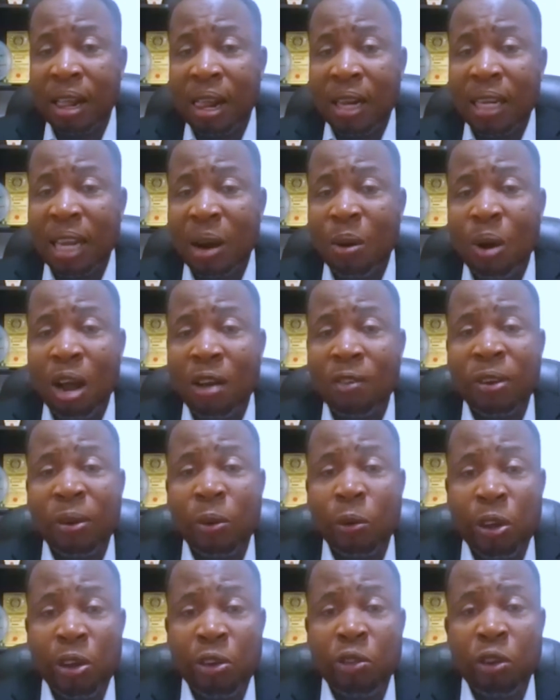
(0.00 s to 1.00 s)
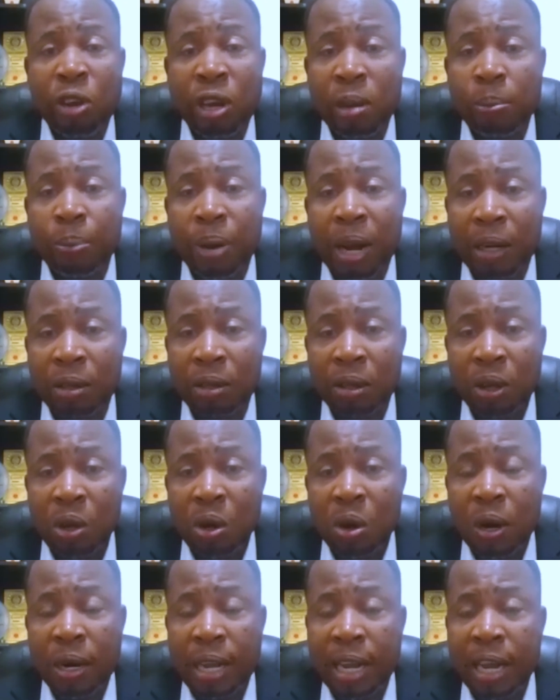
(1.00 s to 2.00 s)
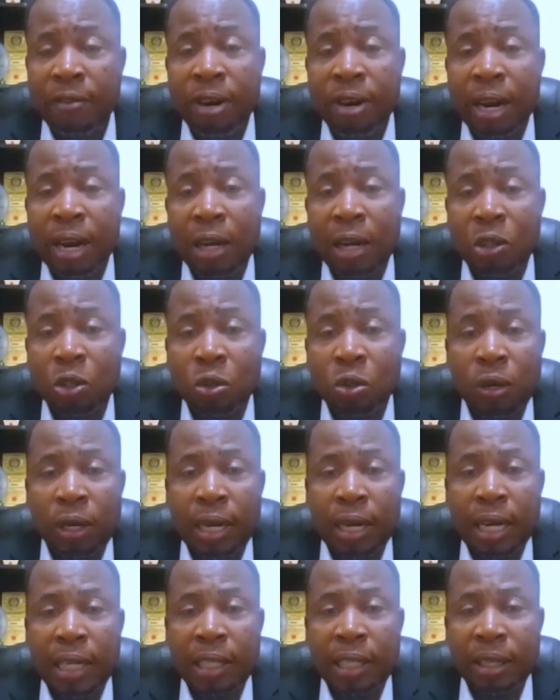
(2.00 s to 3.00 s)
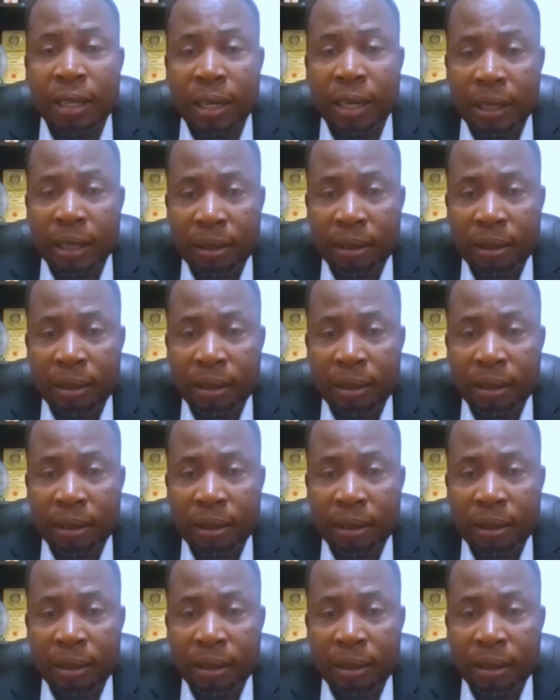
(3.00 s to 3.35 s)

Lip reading: that will have huge impact on every household in Nigeria.